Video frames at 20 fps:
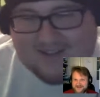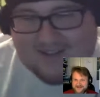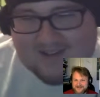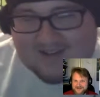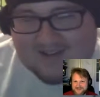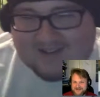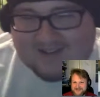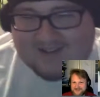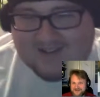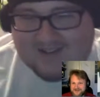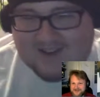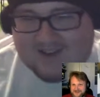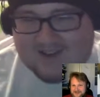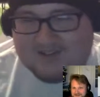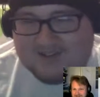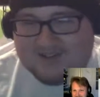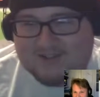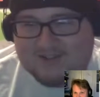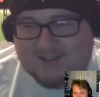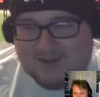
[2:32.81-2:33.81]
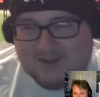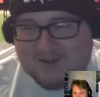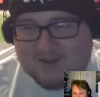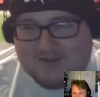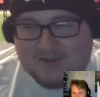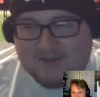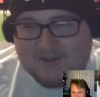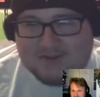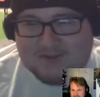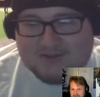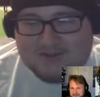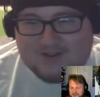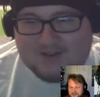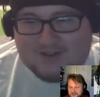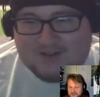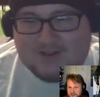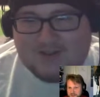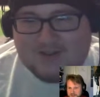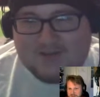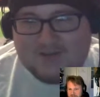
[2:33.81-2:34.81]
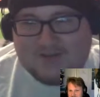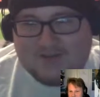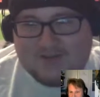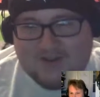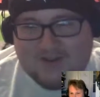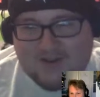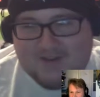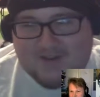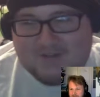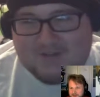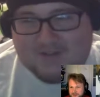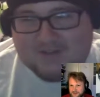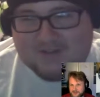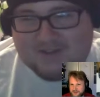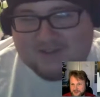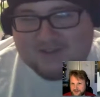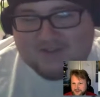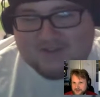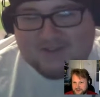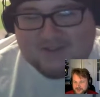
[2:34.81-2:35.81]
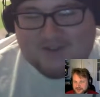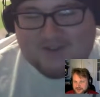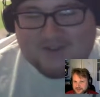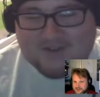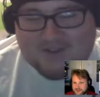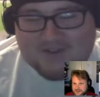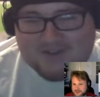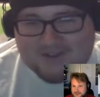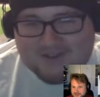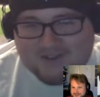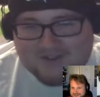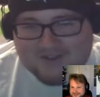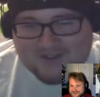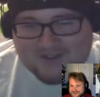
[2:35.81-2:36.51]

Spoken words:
So I don't know if it was. It could have been 5 buildings for all I know.